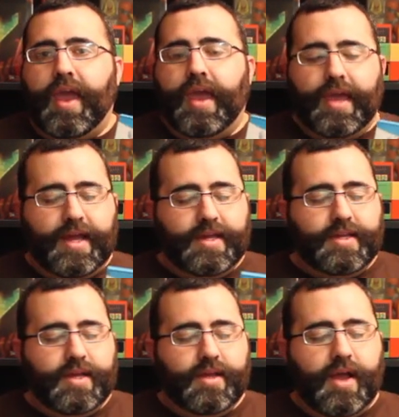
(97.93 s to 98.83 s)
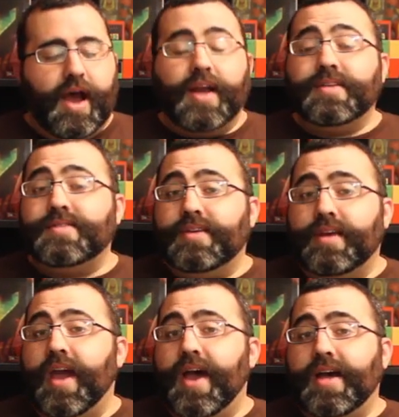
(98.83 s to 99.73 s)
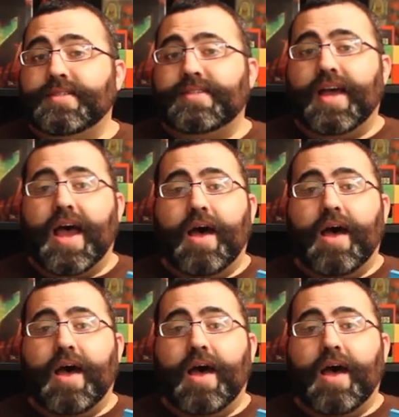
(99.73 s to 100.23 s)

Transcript: And honestly, guys,